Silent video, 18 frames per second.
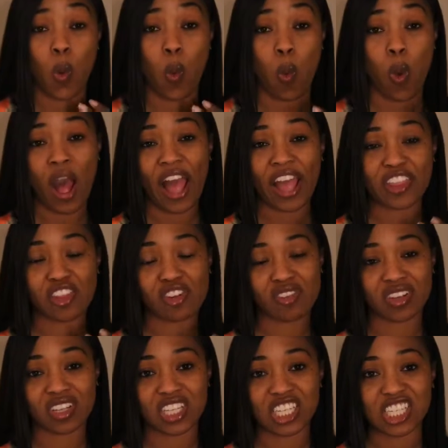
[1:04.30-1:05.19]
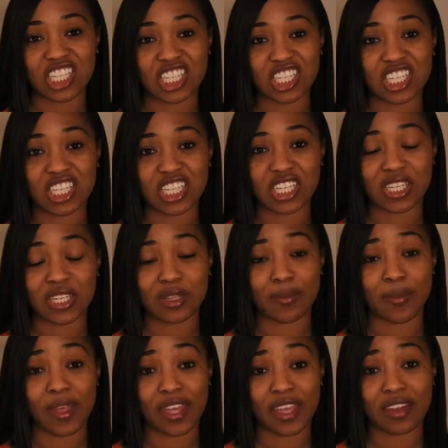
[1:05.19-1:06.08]
why the
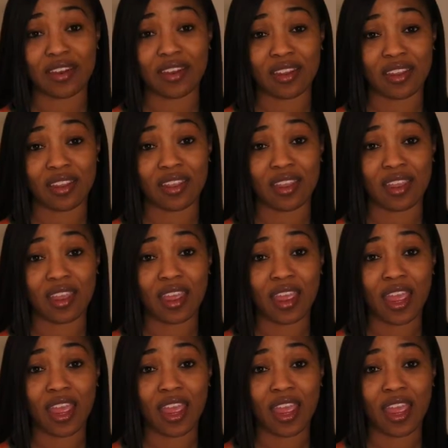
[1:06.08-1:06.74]
relationship ended.